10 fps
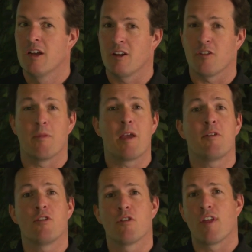Because
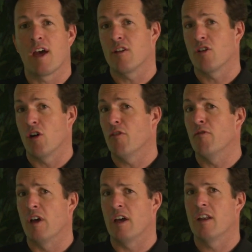maybe you're that
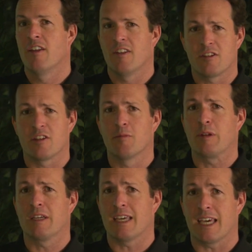golf nut that
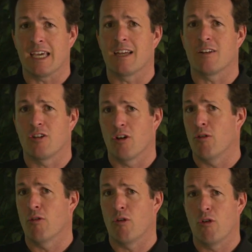simply can't
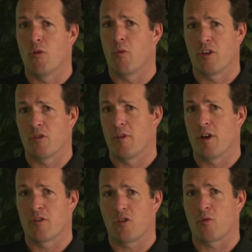go the whole winter
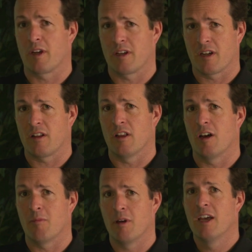without swinging a
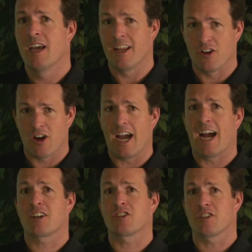club, and you're
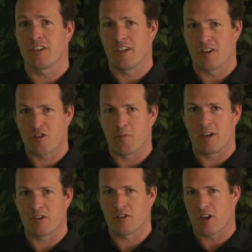actually going to
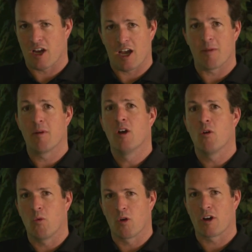spend your time
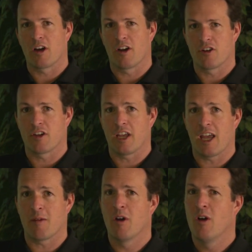working on your
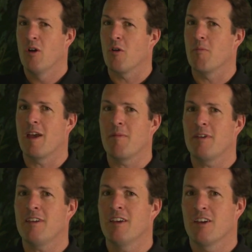game. Or
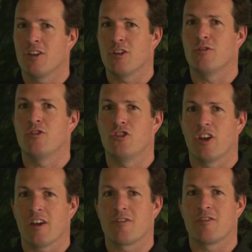maybe you
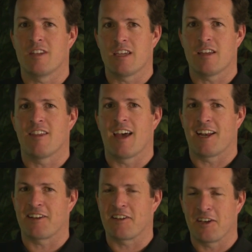just need
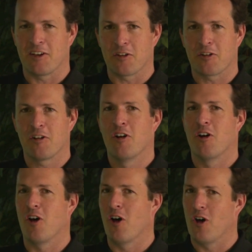that killer
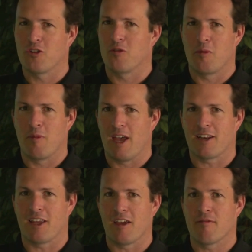ultimate
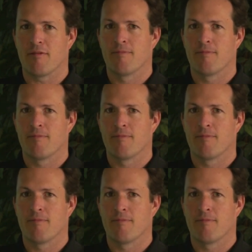man cave.